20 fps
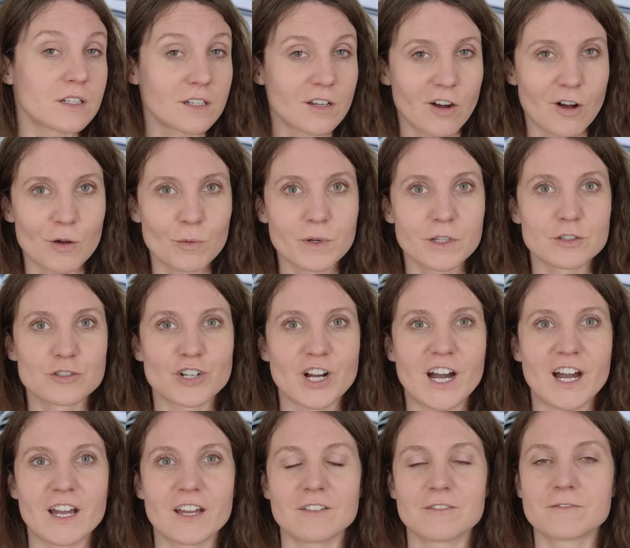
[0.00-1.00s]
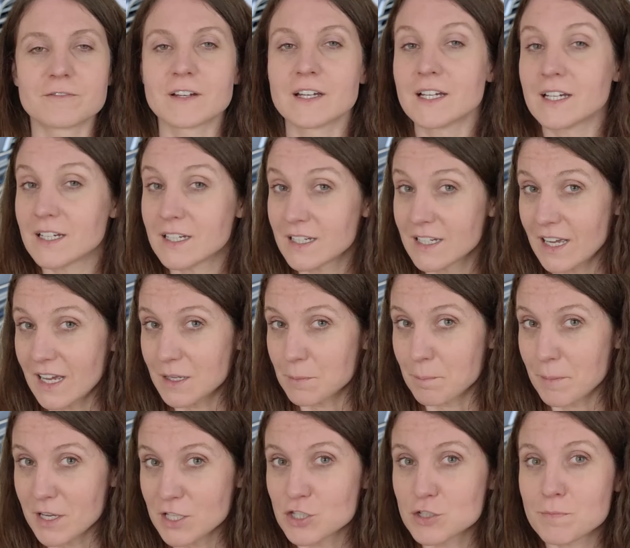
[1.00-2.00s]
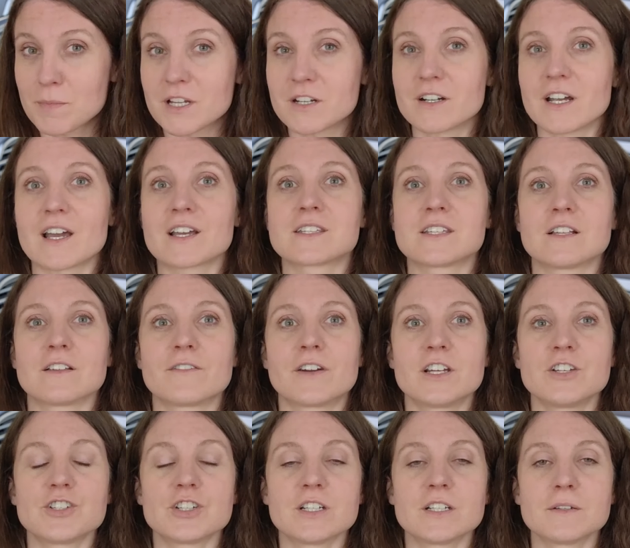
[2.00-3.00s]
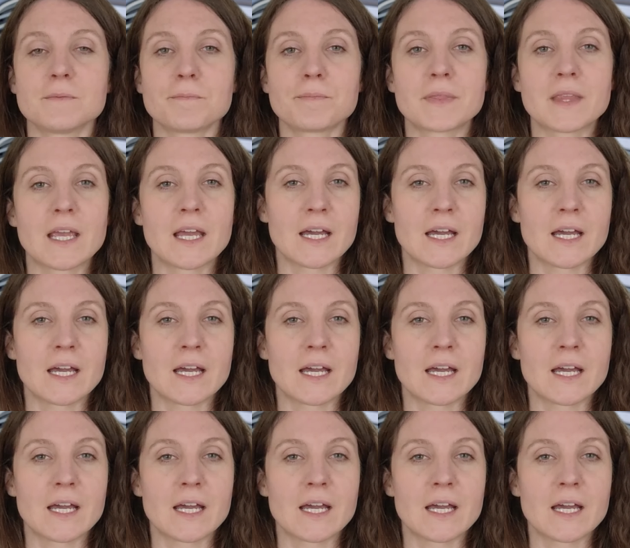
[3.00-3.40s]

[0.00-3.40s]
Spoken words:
the all-wheel drive, and much better acceleration?